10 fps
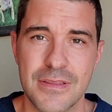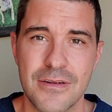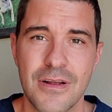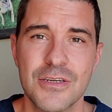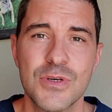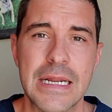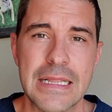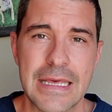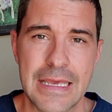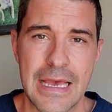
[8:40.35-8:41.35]
They're not trying to
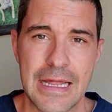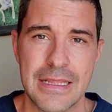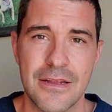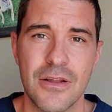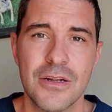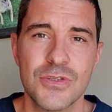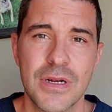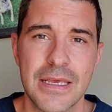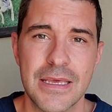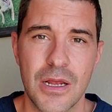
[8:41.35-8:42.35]
lick at it. They're not trying
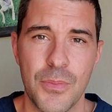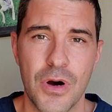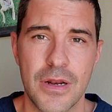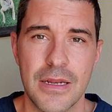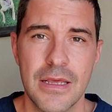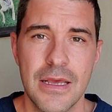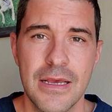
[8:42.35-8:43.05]
to get up on it.